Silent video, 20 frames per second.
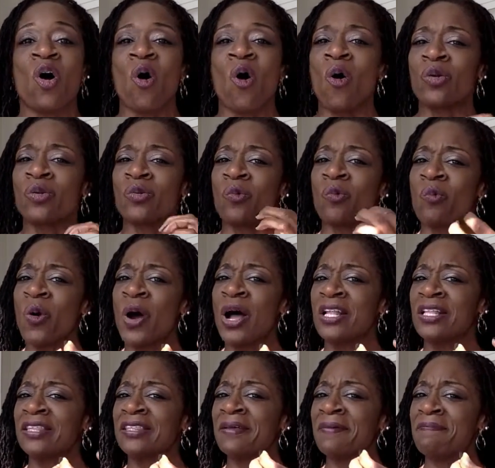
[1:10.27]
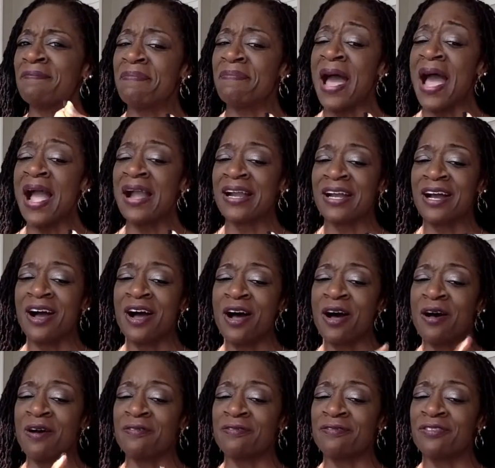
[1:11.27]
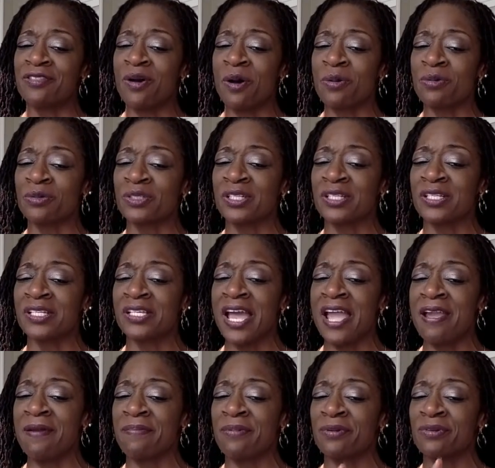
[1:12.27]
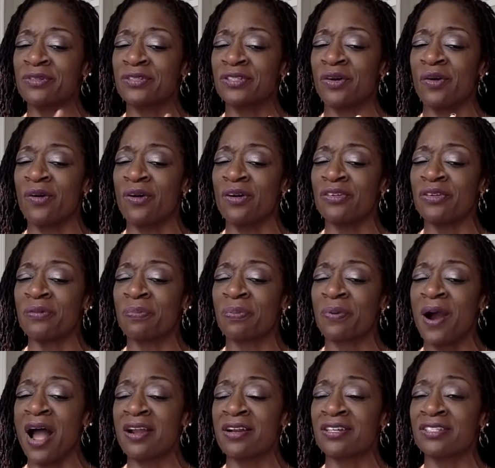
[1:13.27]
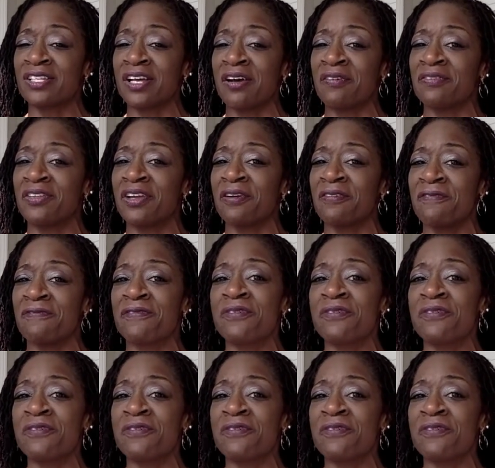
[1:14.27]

on what the back of those labels on the products of their